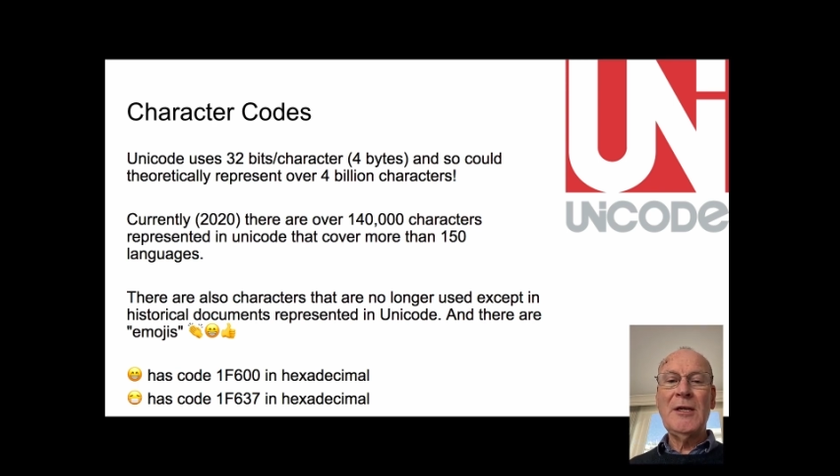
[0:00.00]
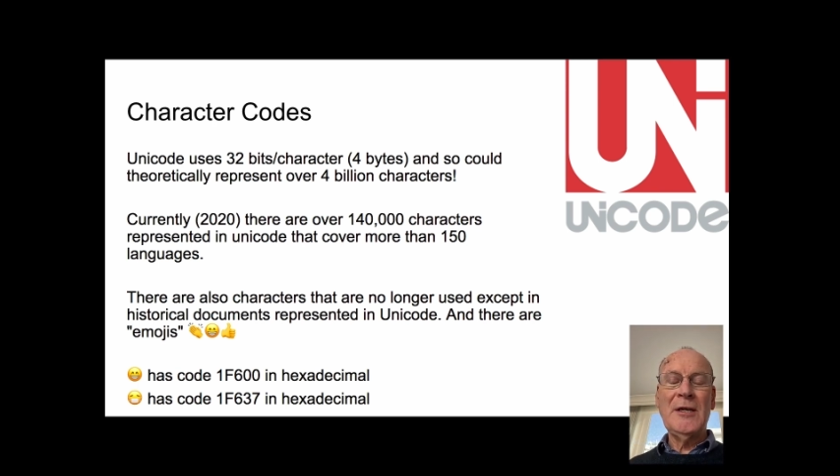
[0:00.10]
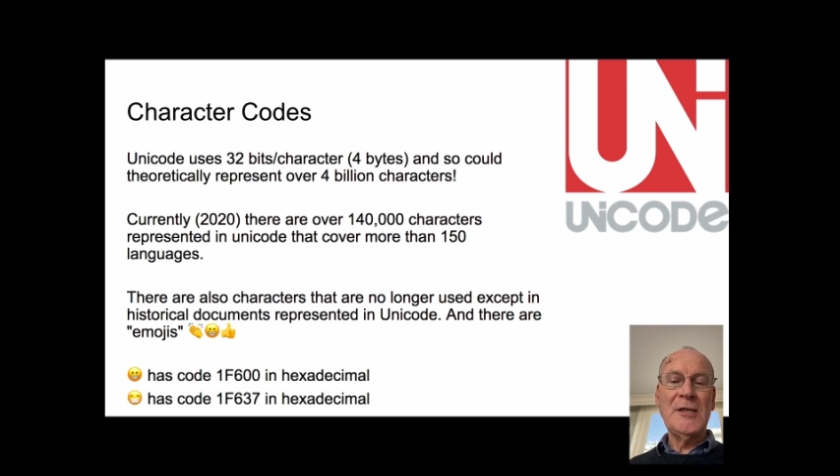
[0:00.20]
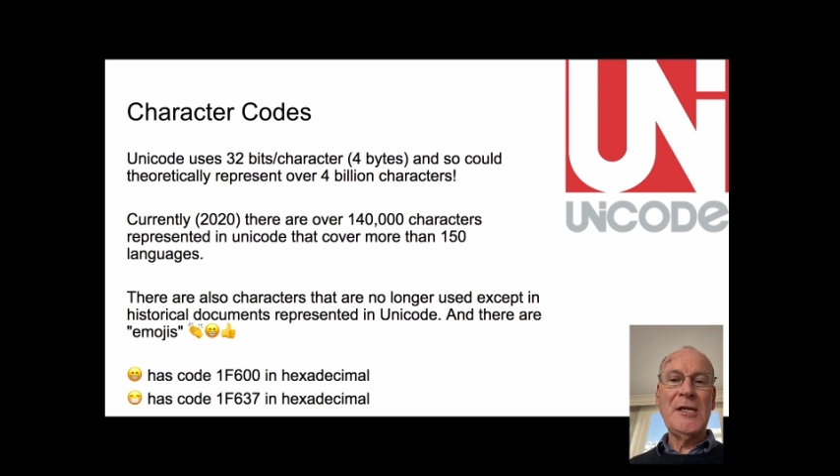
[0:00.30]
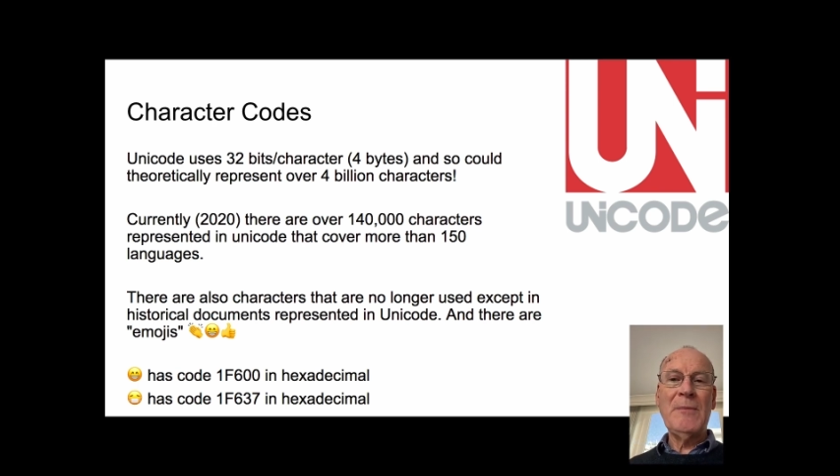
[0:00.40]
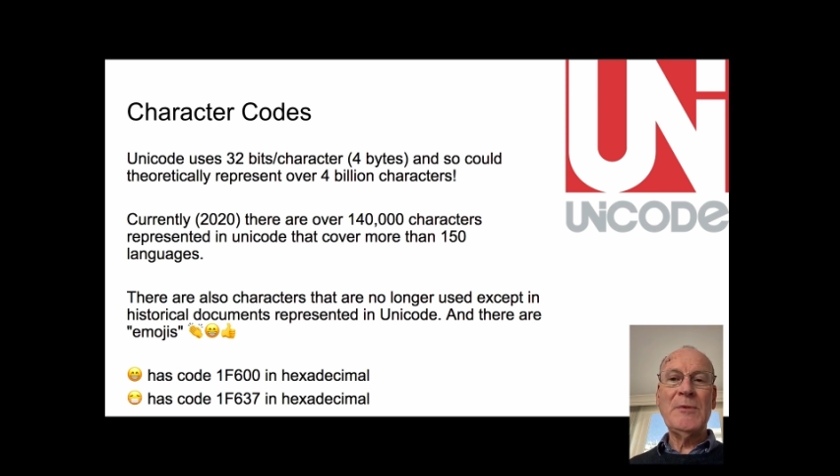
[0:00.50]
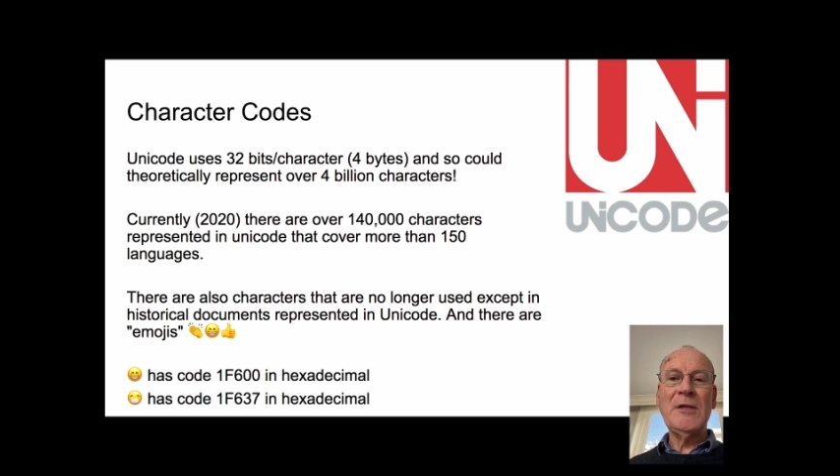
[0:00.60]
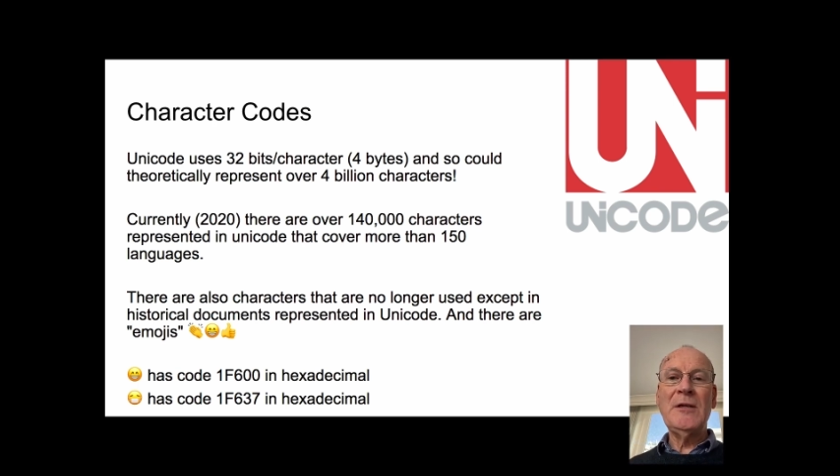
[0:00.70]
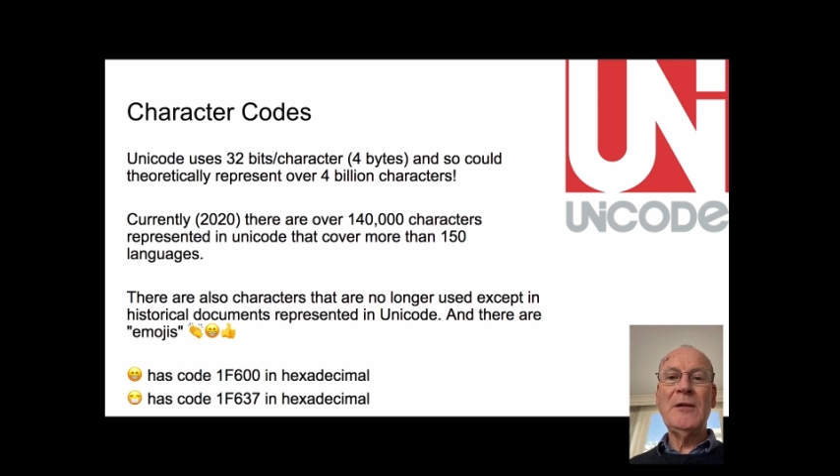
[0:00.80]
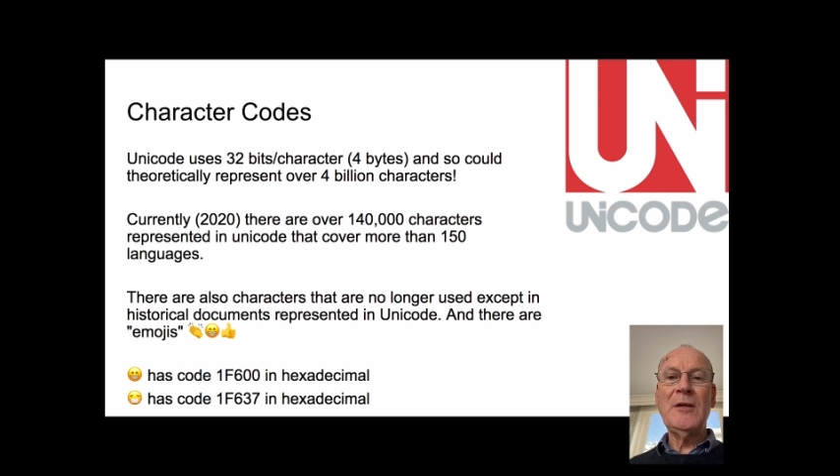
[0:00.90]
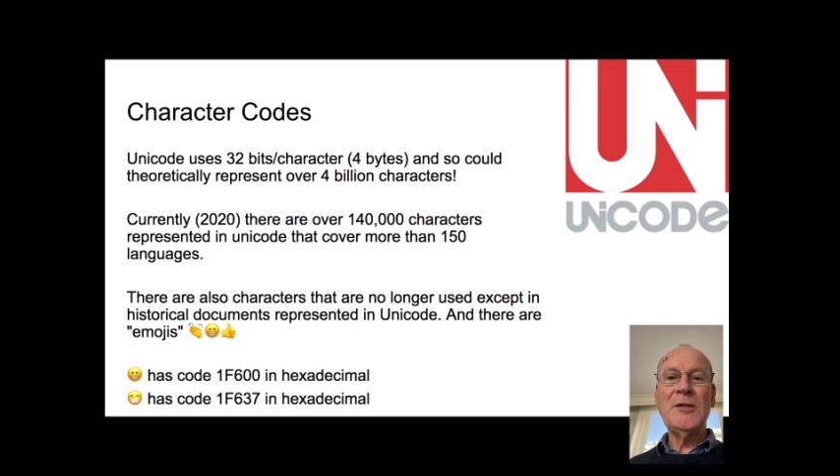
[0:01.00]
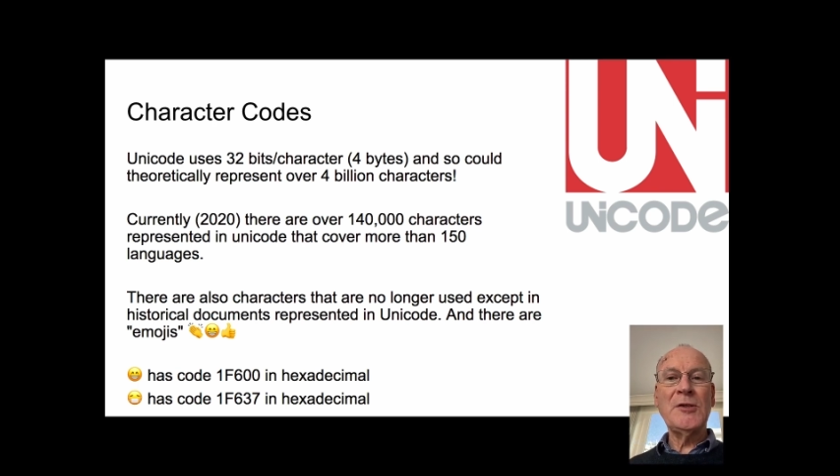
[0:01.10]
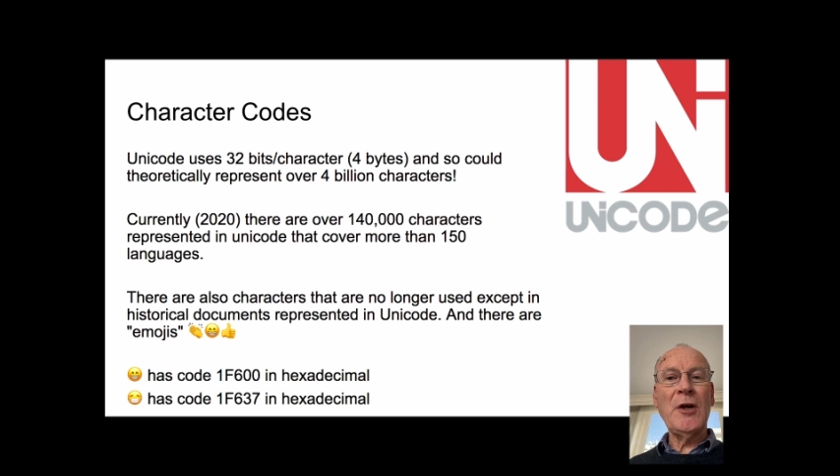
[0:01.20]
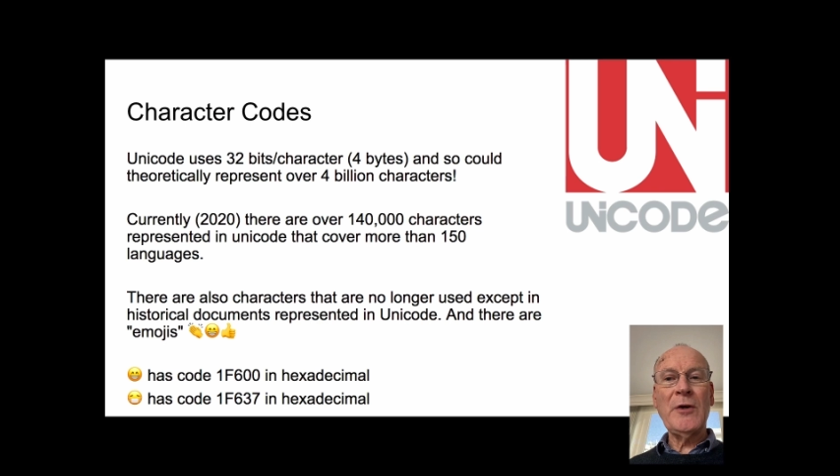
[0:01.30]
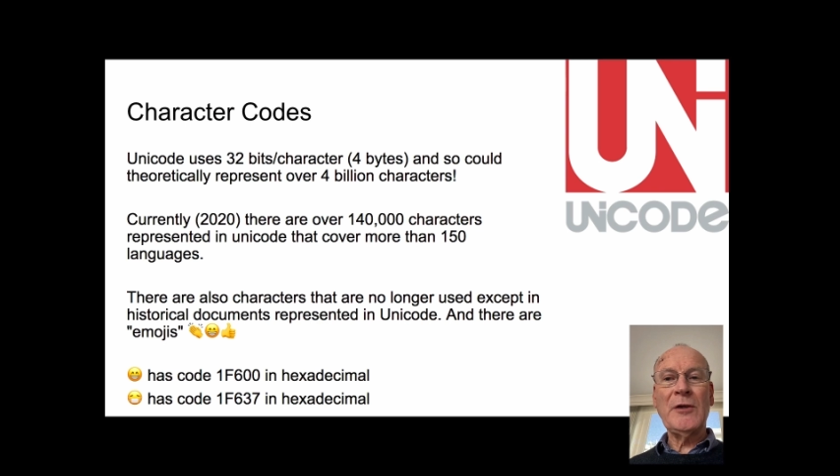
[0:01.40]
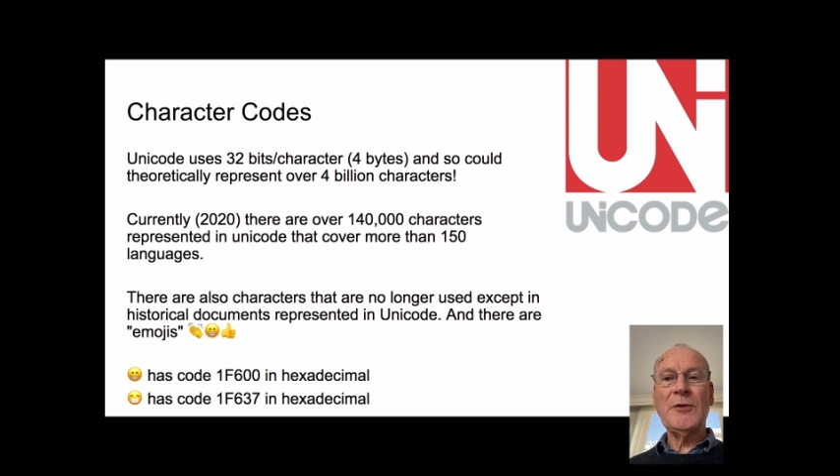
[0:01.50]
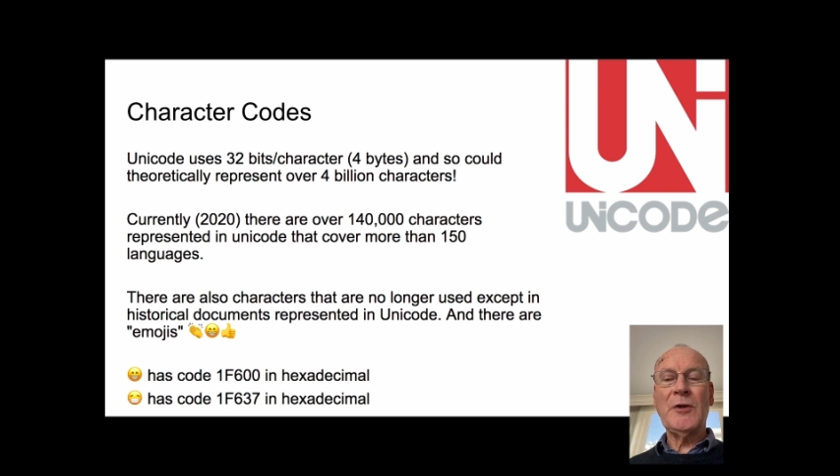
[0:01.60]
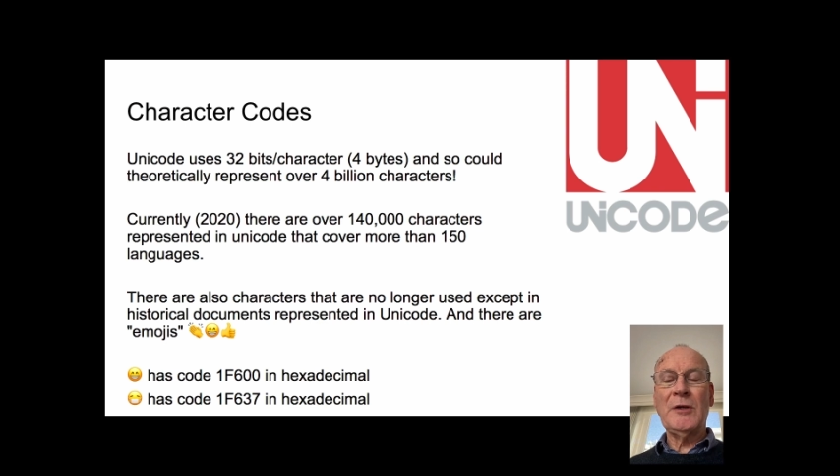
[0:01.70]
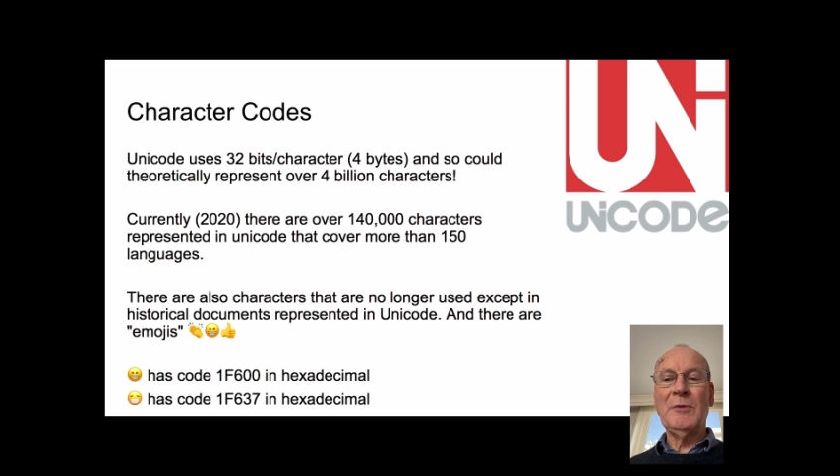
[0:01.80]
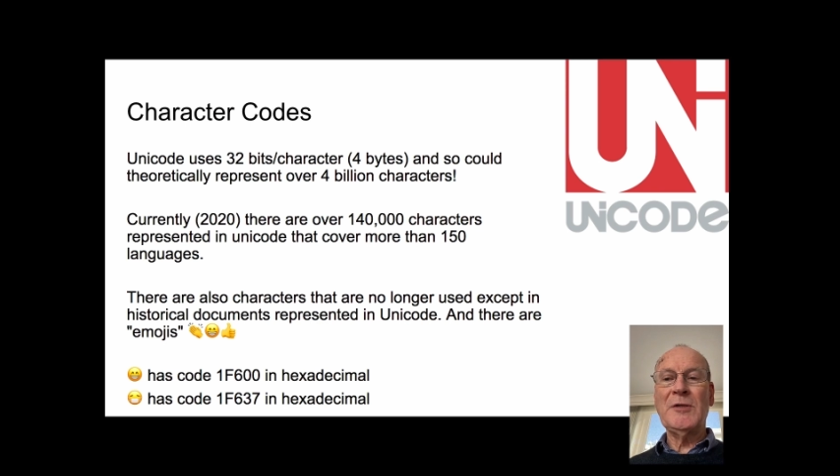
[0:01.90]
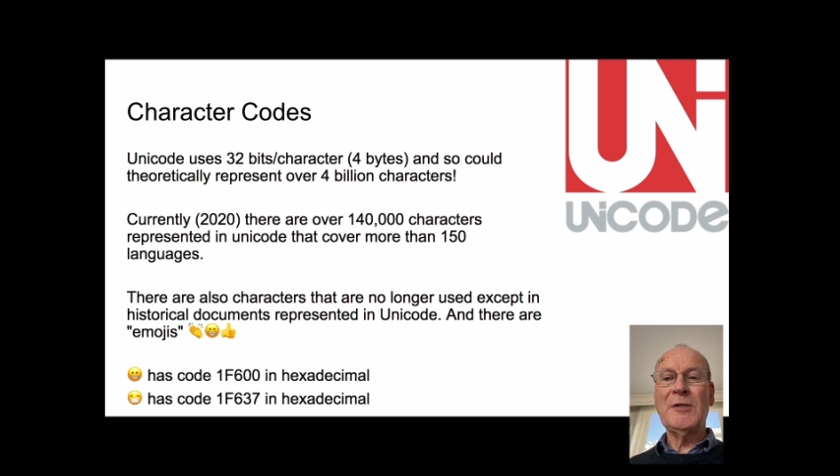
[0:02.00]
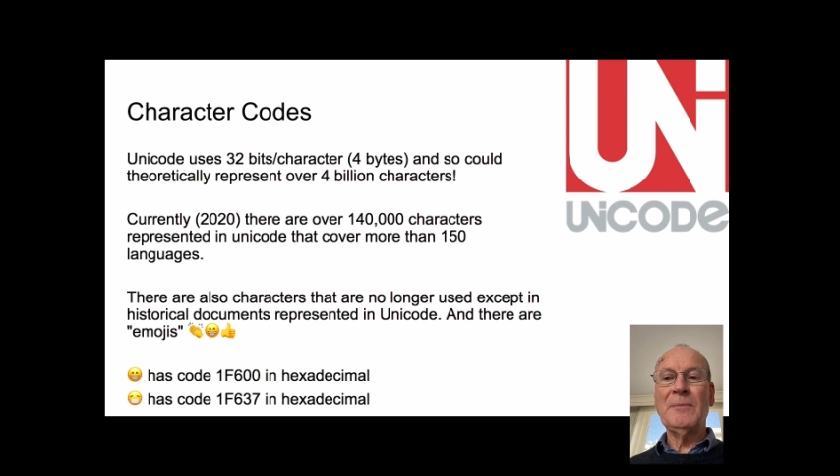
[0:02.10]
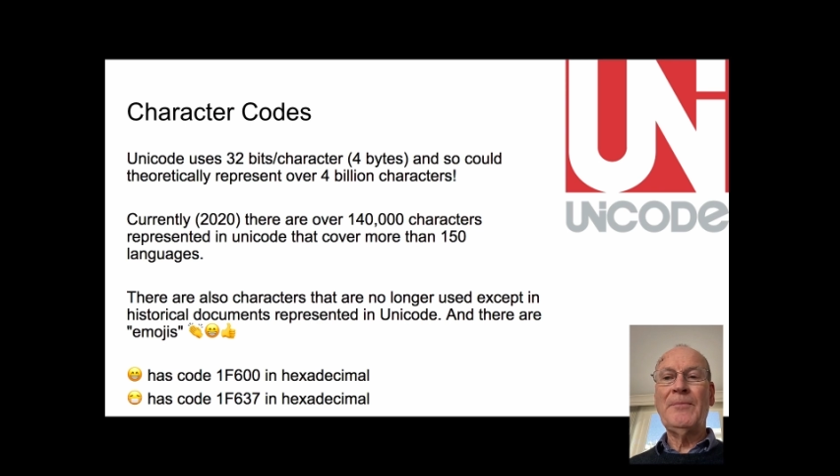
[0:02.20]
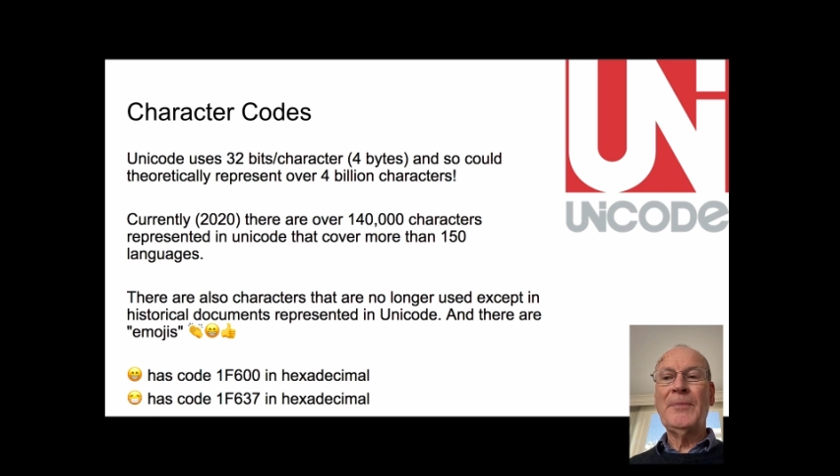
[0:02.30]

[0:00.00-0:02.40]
except in historical documents,